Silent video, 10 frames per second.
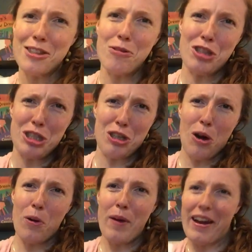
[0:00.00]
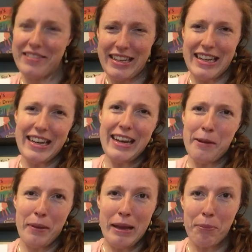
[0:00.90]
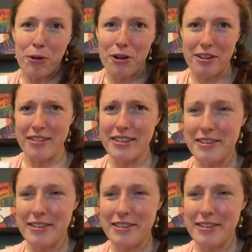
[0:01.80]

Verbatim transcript: don't just go around eating people.